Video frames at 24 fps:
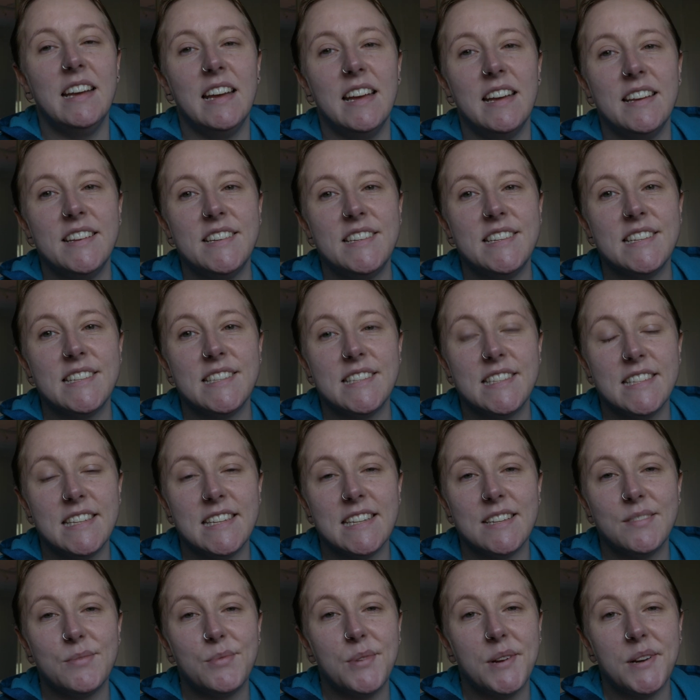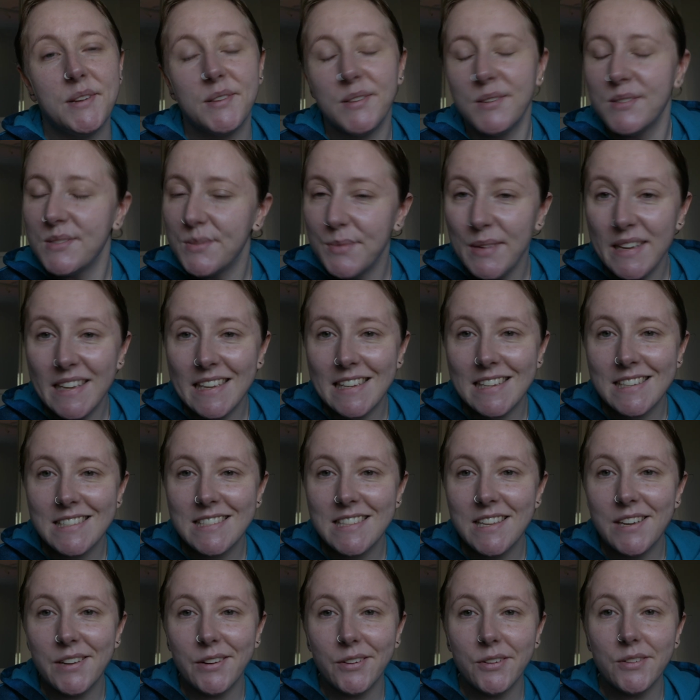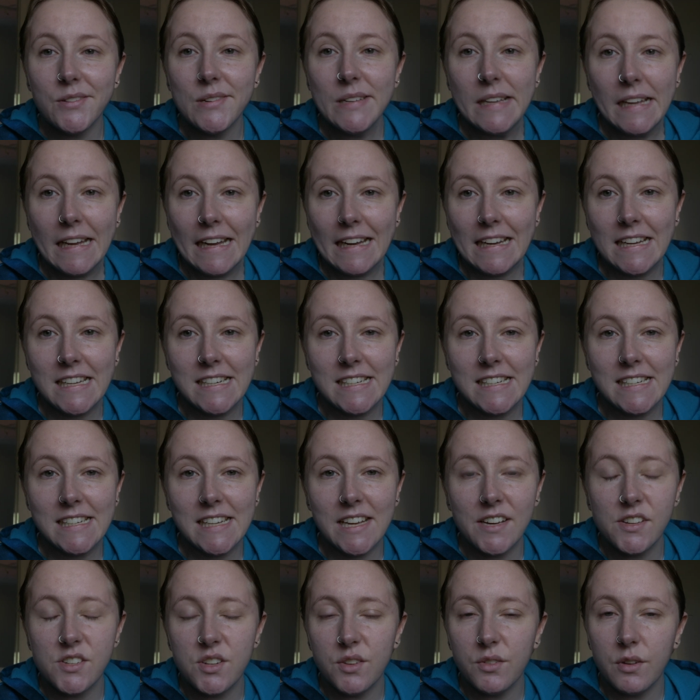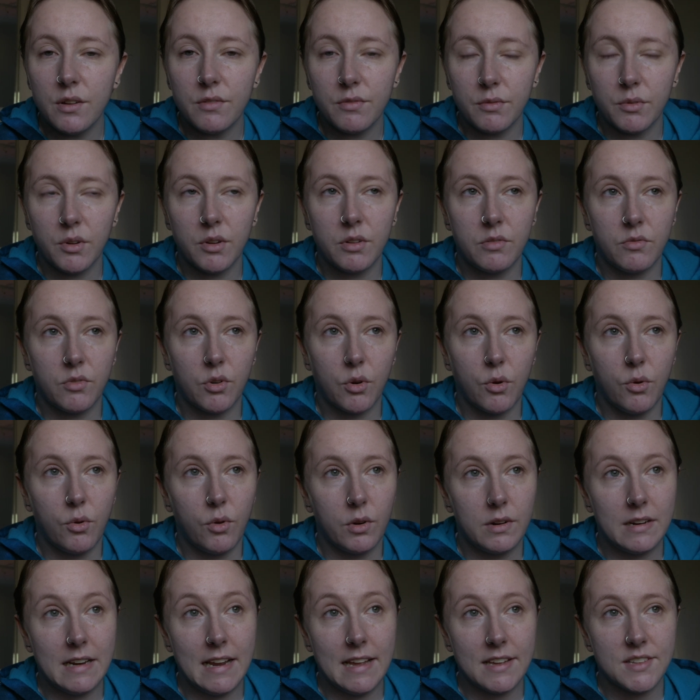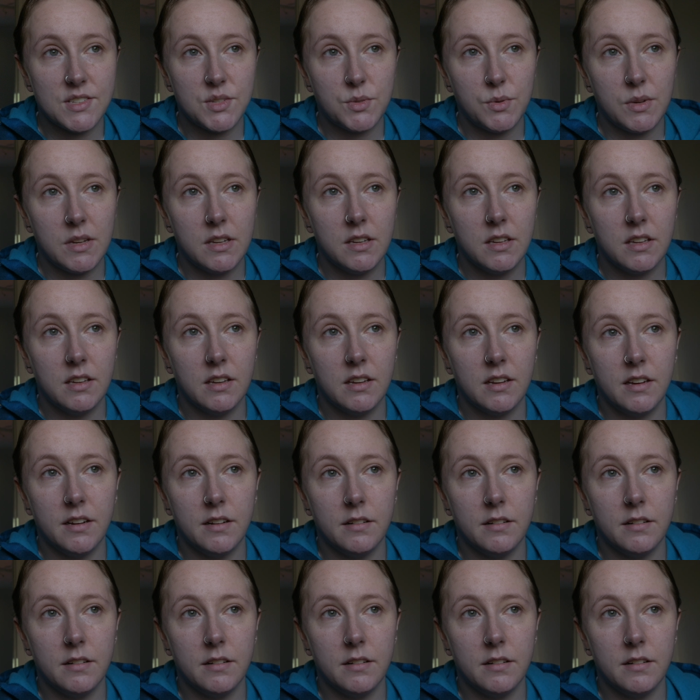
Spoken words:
It's just one of those weeks, you know, and I don't know if I'm going to record next week.